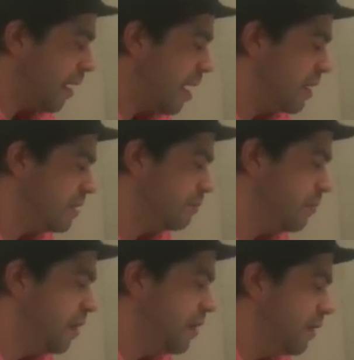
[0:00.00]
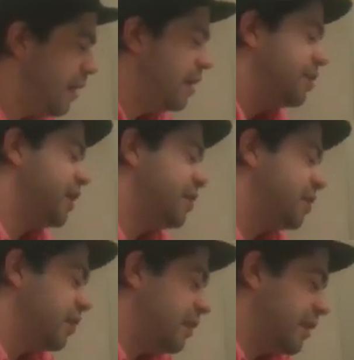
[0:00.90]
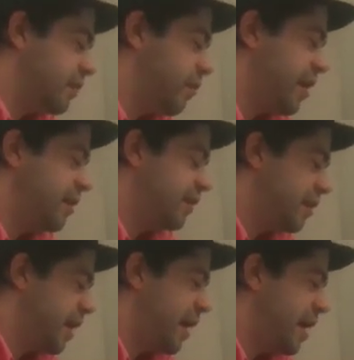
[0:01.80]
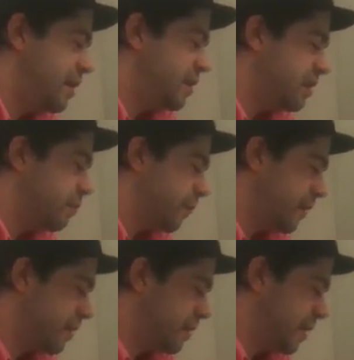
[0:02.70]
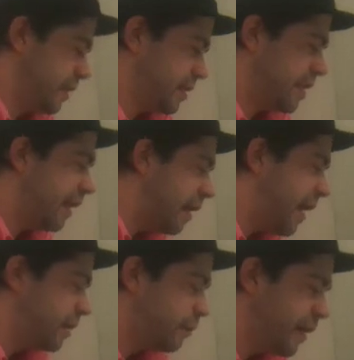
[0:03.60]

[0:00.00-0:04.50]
had his initiation, like the way that the AA system works is like the second highest